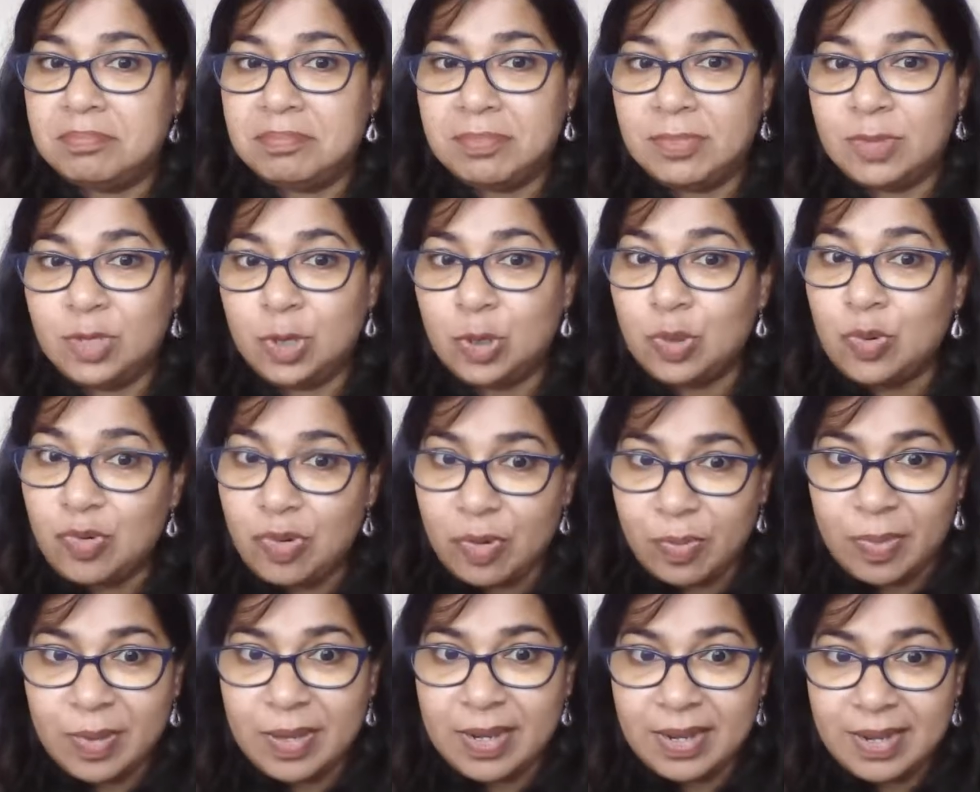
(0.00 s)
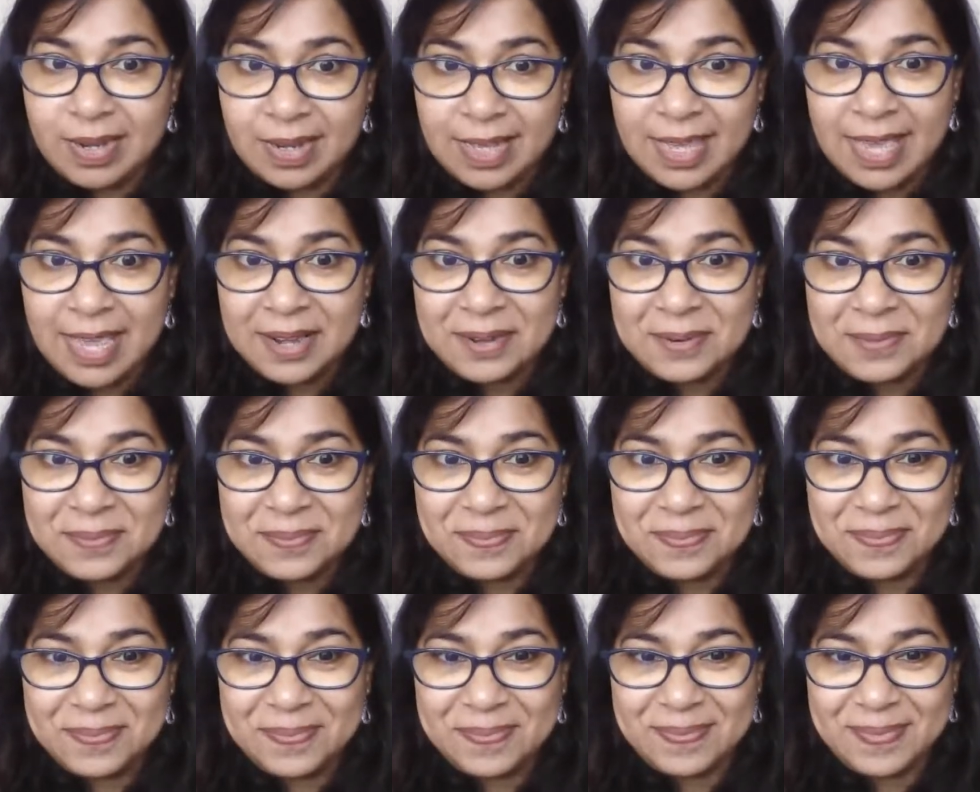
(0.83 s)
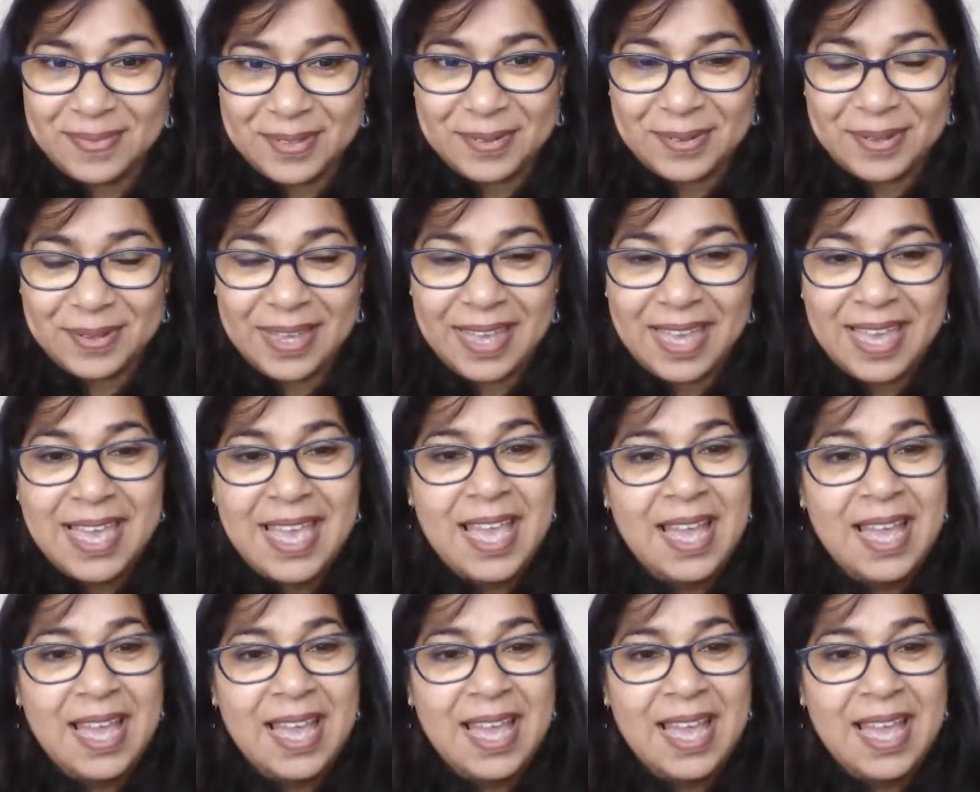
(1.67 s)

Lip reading: don't repeat it again. Okay.